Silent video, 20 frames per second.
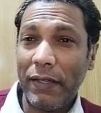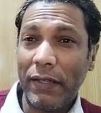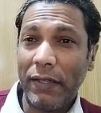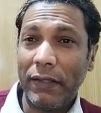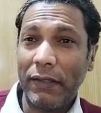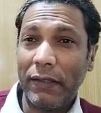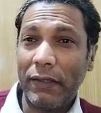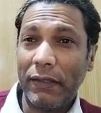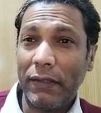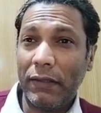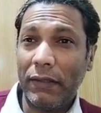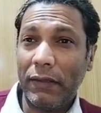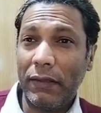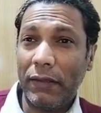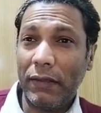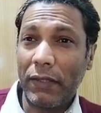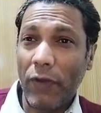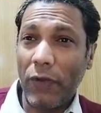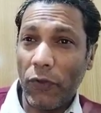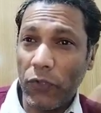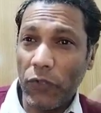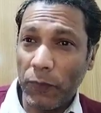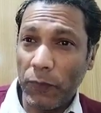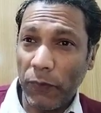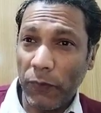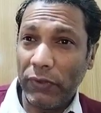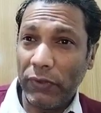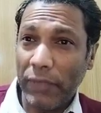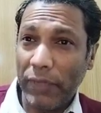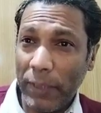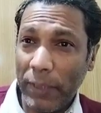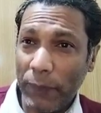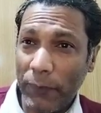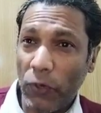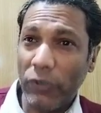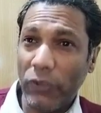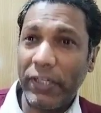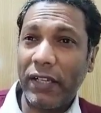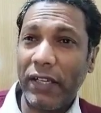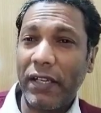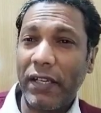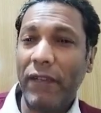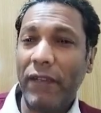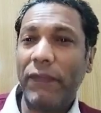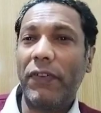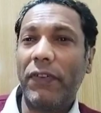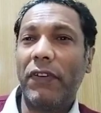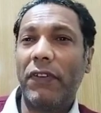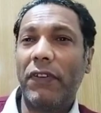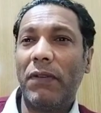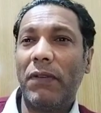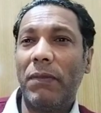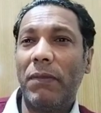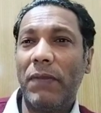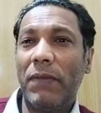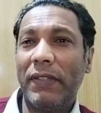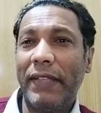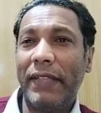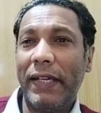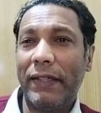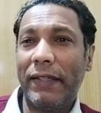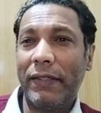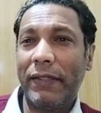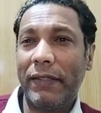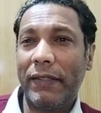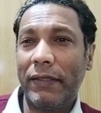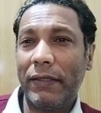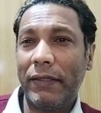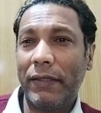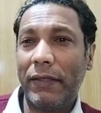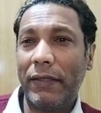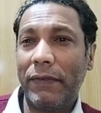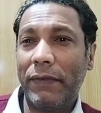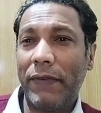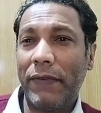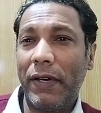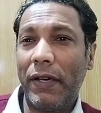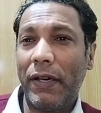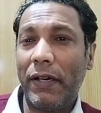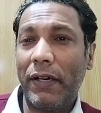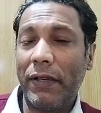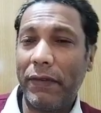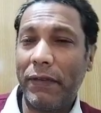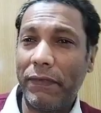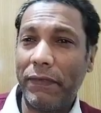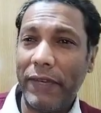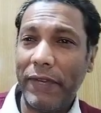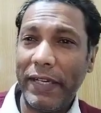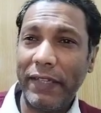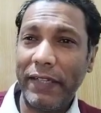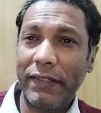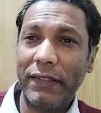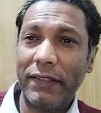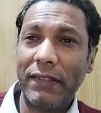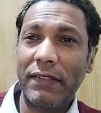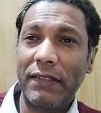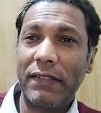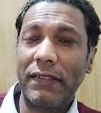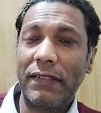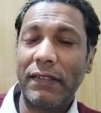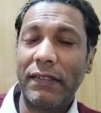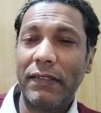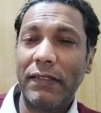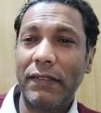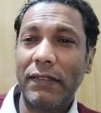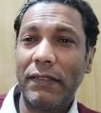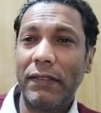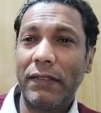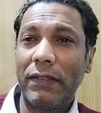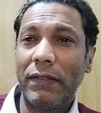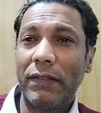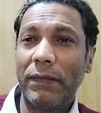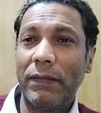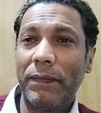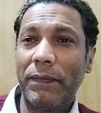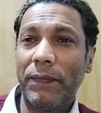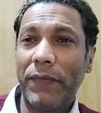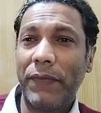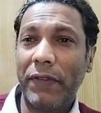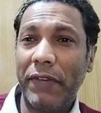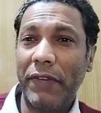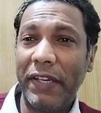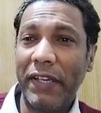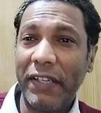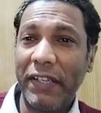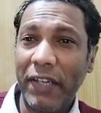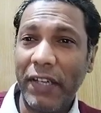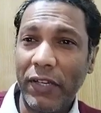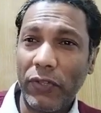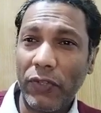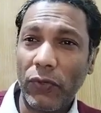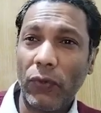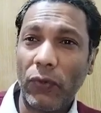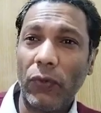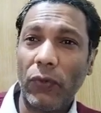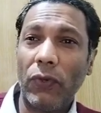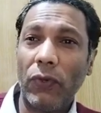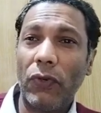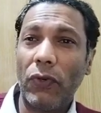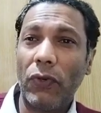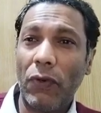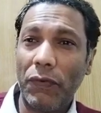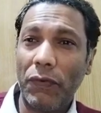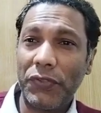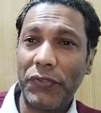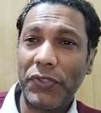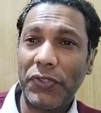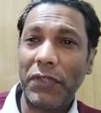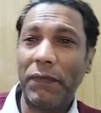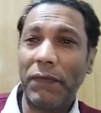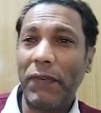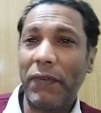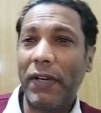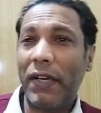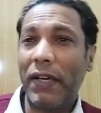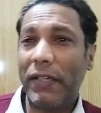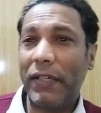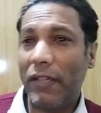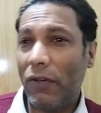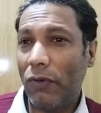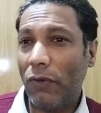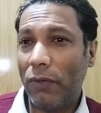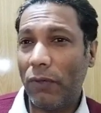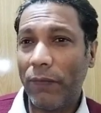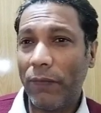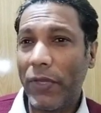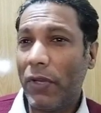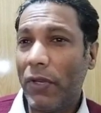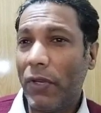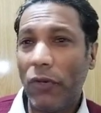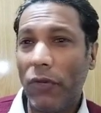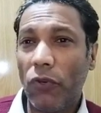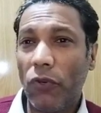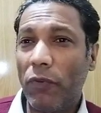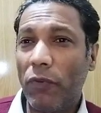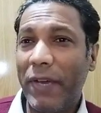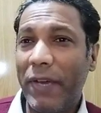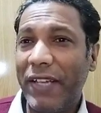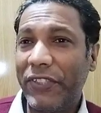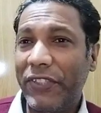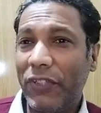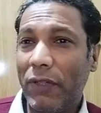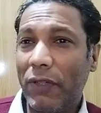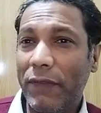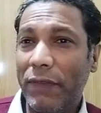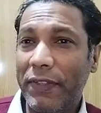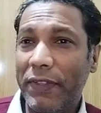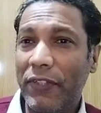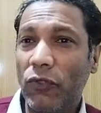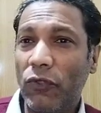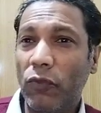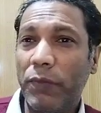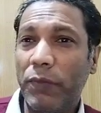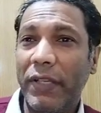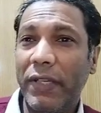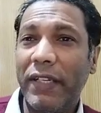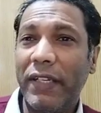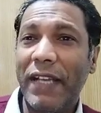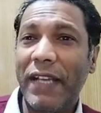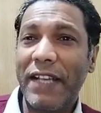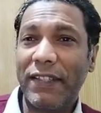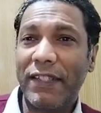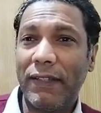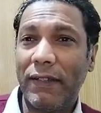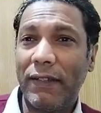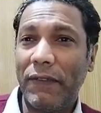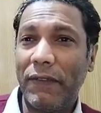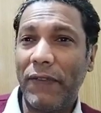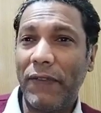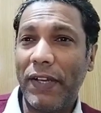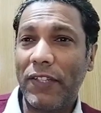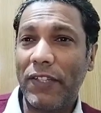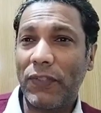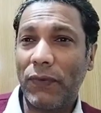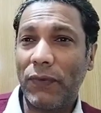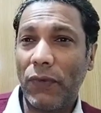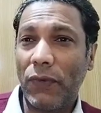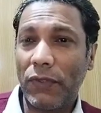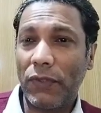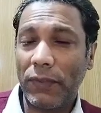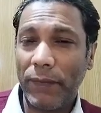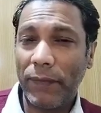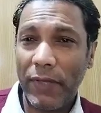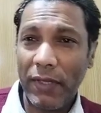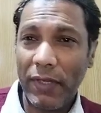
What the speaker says: the reporter confirmed that Afar fighters are in control of Chifira town. No mention of Ethiopian National Defense Force.